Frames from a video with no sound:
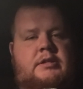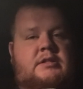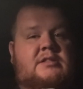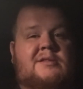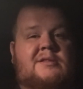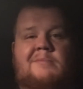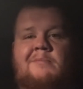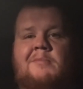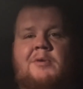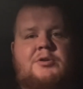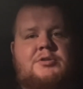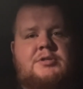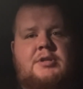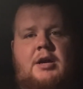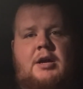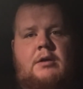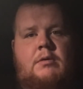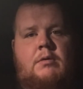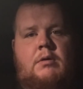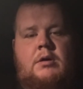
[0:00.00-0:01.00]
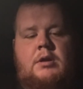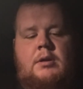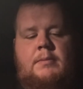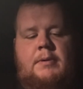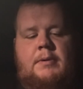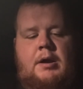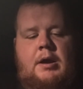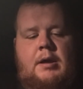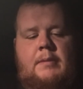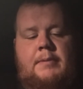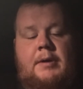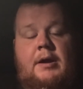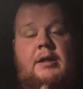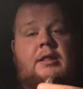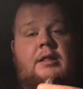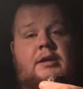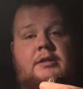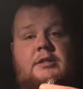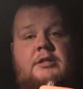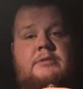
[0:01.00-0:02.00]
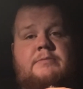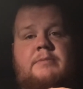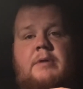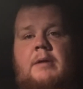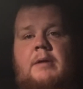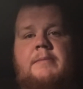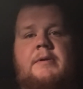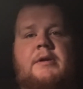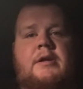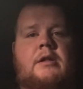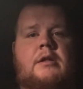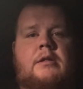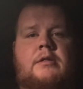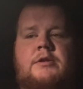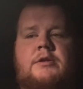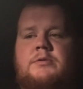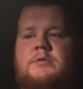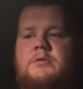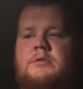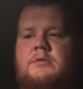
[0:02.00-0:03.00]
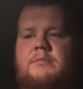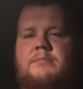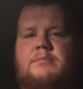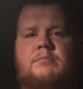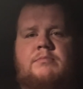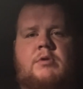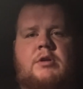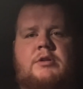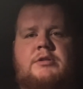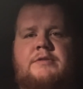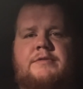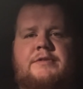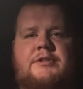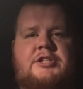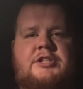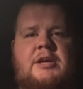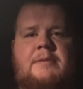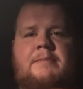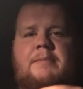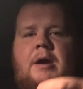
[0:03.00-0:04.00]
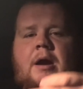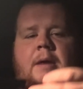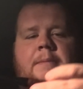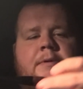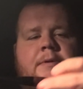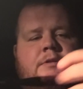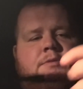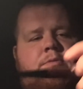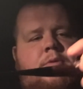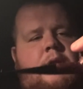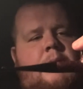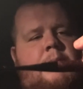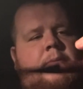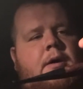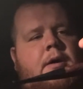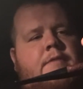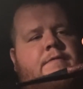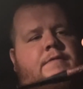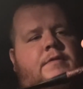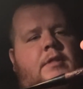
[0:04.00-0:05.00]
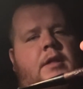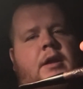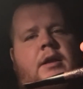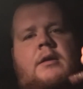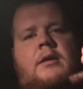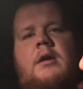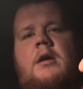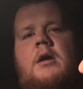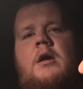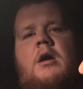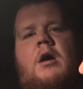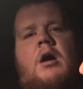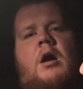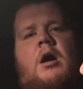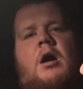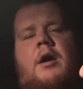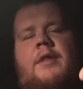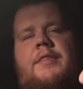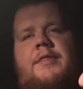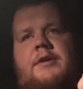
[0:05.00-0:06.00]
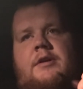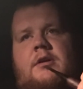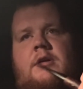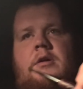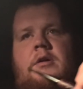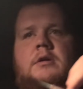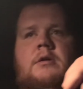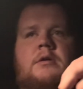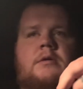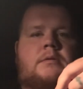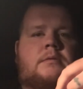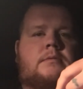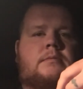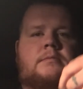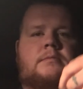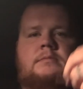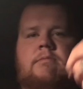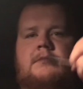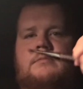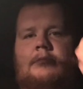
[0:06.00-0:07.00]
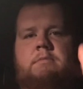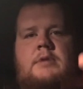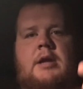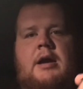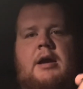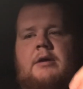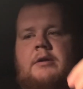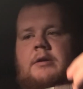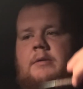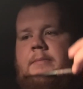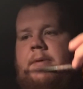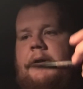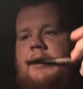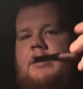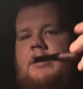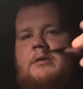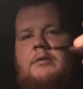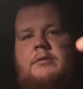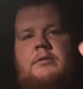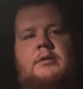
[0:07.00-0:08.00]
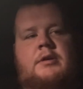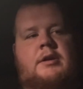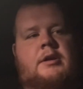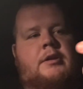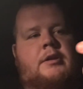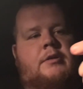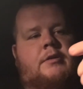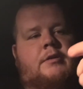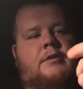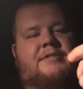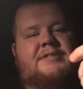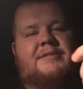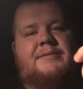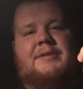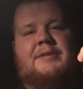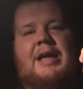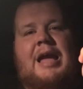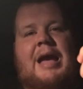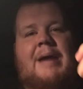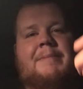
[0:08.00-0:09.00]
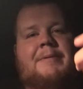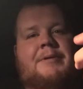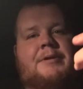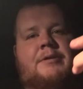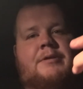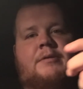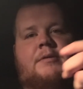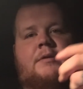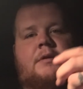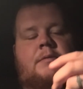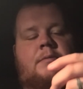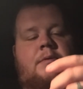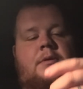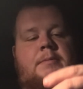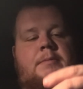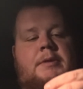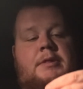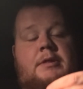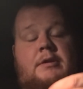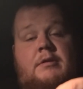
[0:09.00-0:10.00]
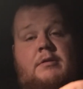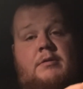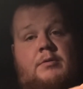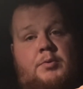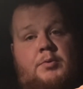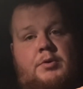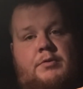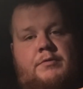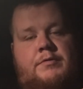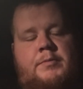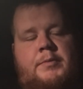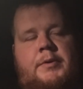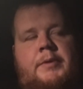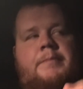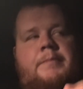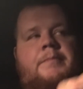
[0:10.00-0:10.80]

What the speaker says: the most high quality pipe. I like this pipe, but you know, this was a relatively cheap pipe. It's one I bought for like on the go, out and about, you know, and if something happened to it, it wouldn't be the end of the world for me.